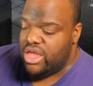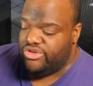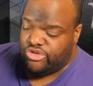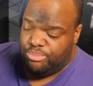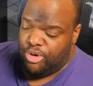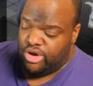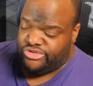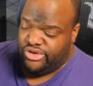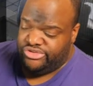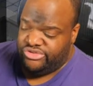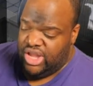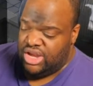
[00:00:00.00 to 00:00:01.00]
Is the
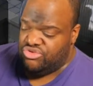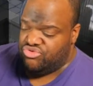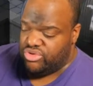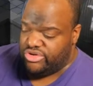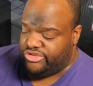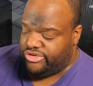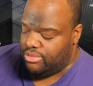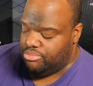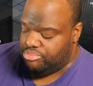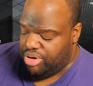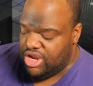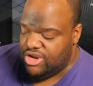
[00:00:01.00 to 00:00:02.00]
process dangerous,
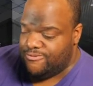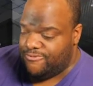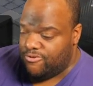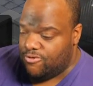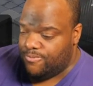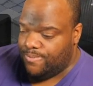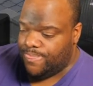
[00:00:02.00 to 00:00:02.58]
painful?